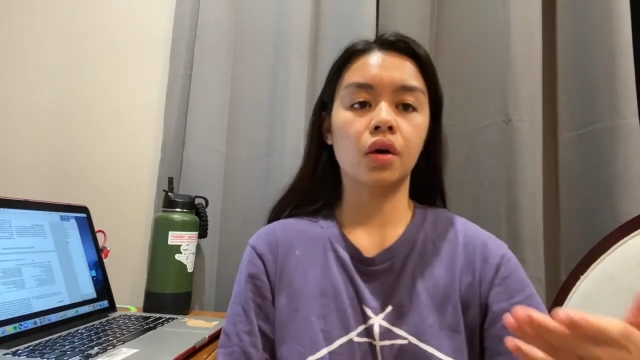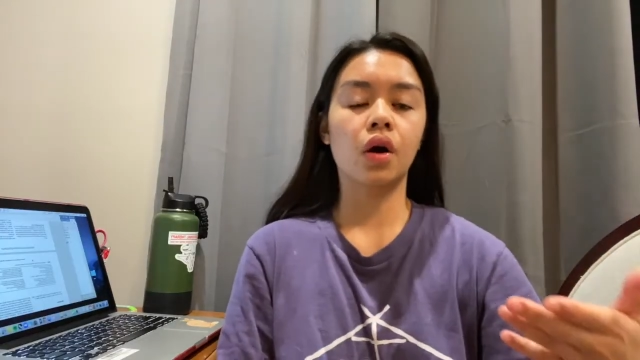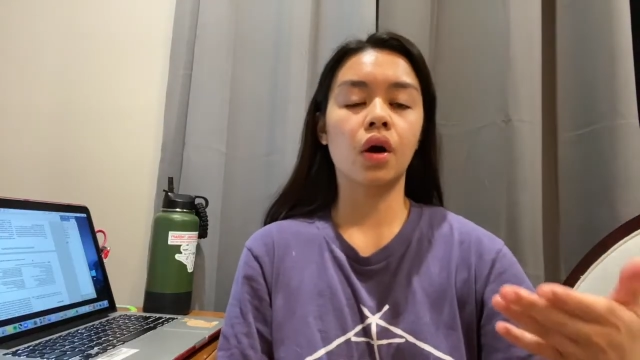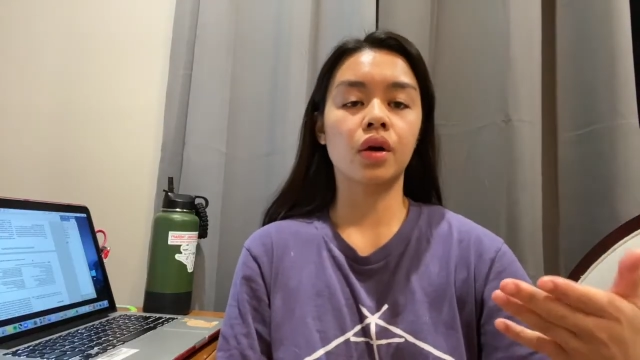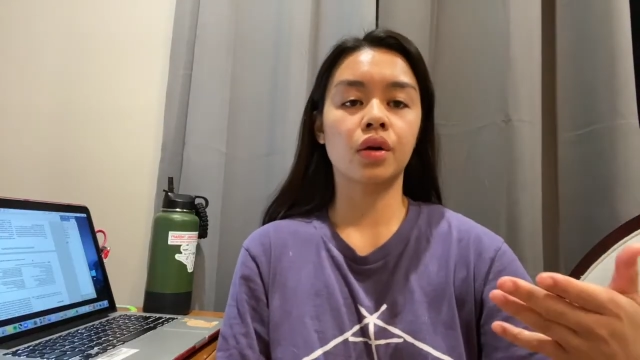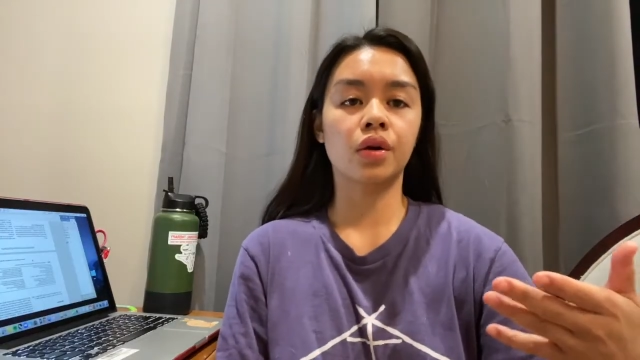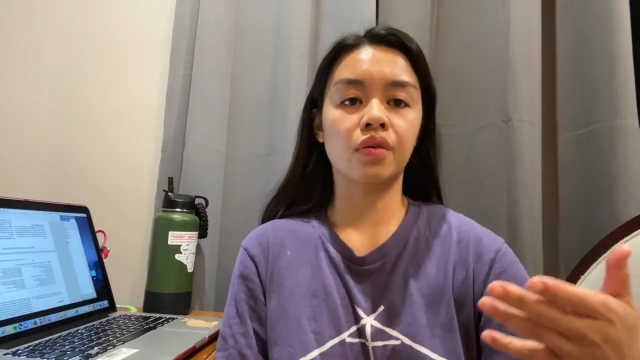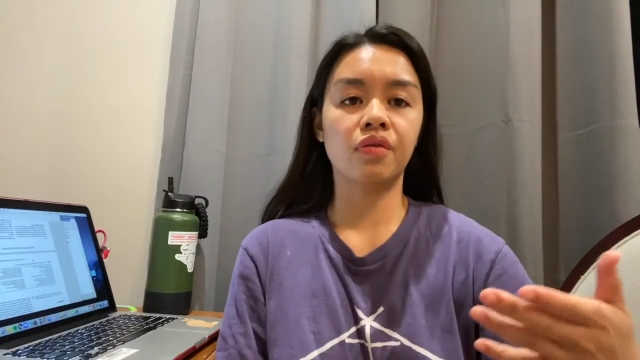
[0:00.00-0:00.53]

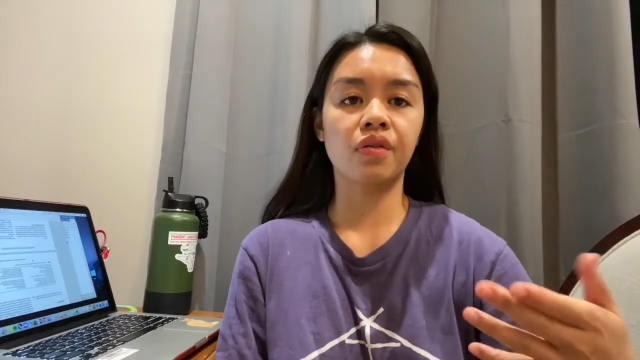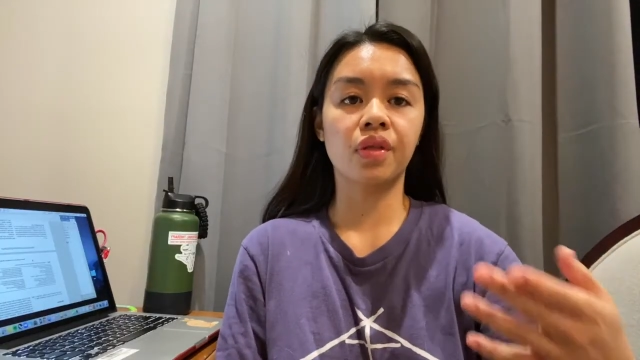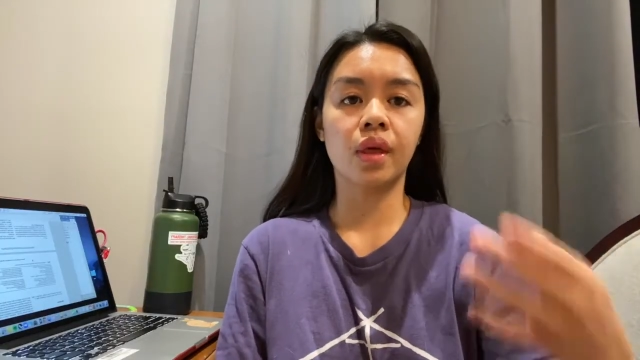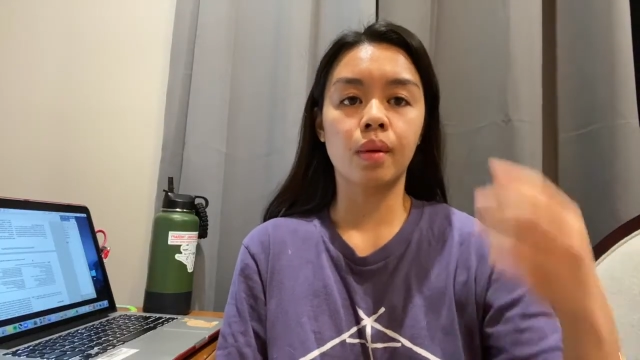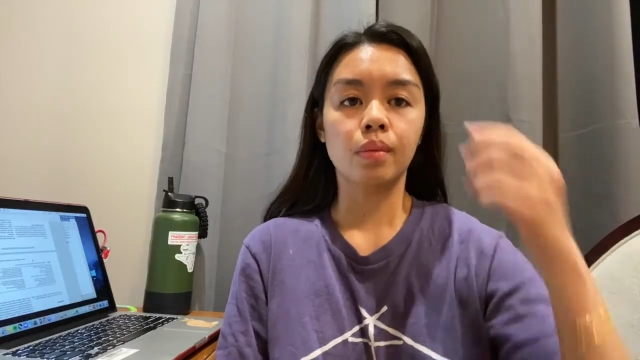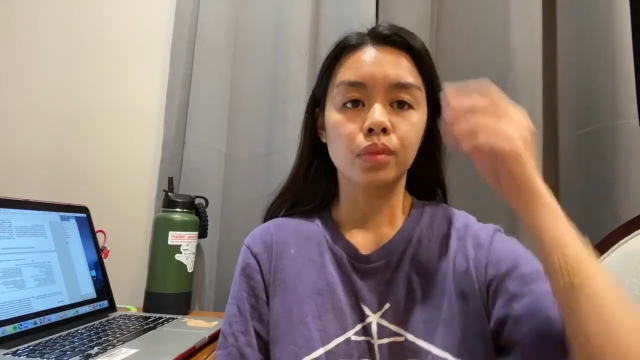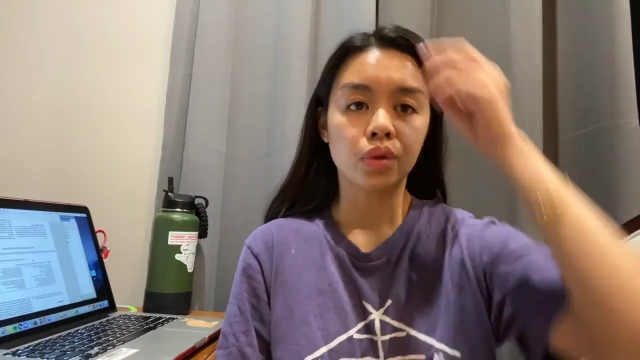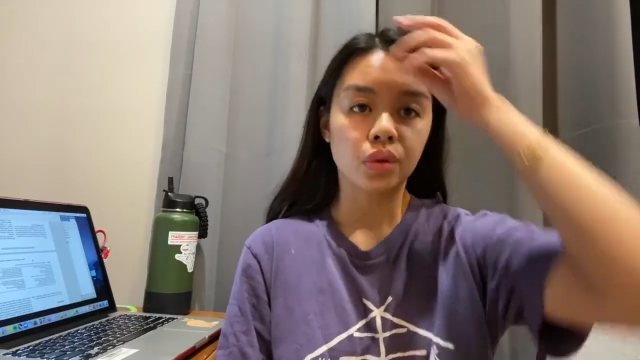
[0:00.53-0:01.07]
harder for
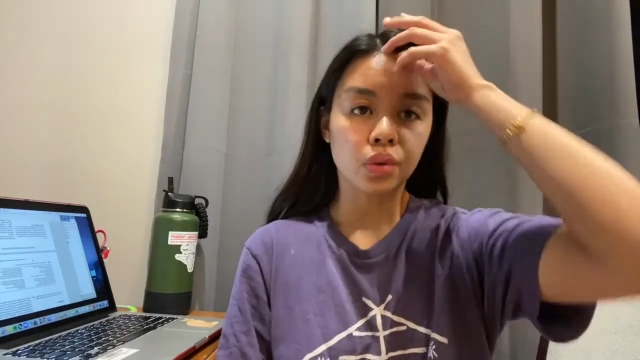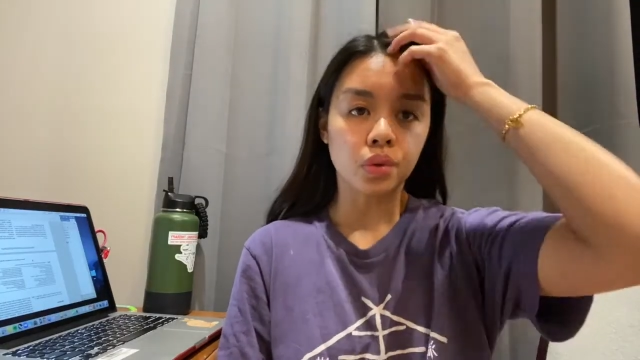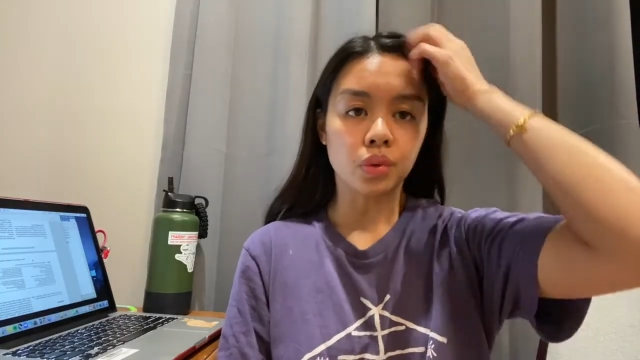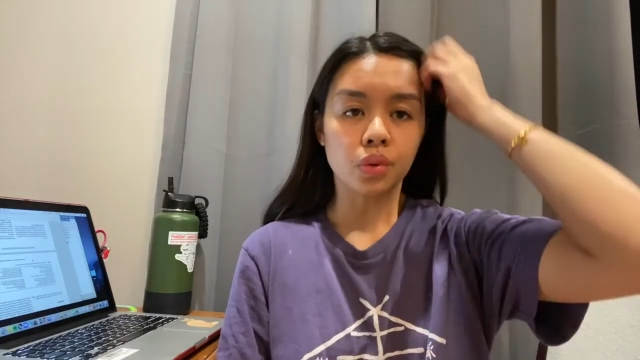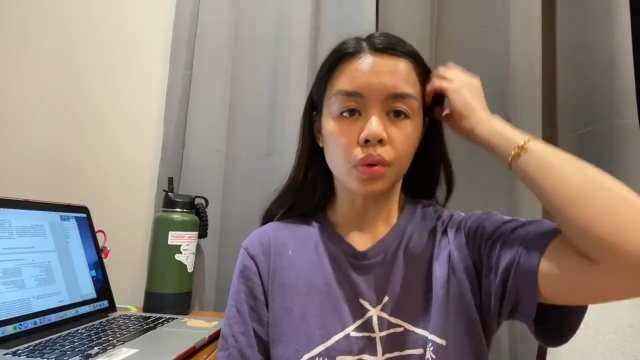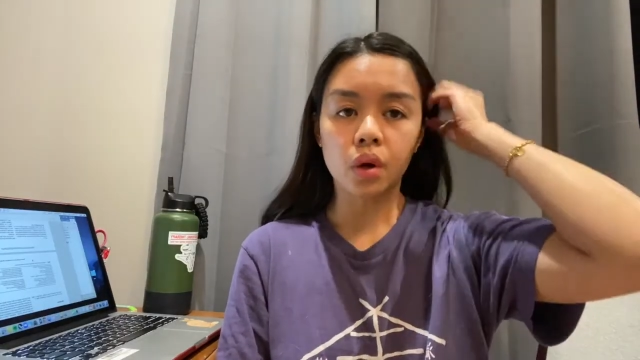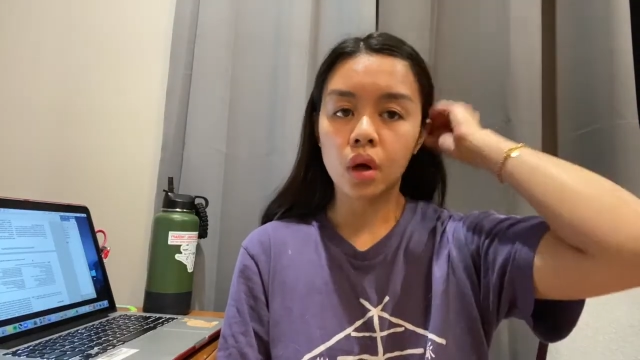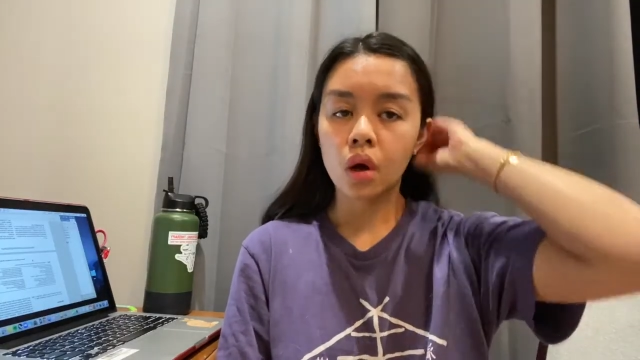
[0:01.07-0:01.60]
them
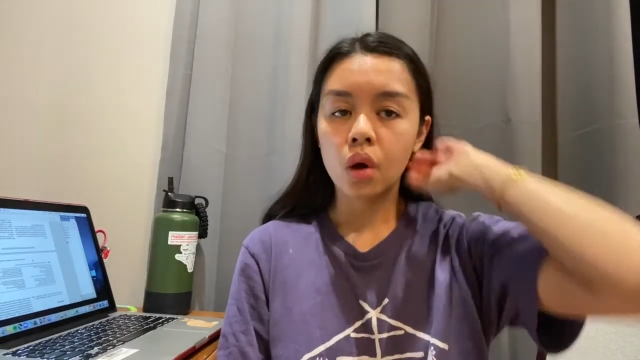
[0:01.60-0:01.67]
to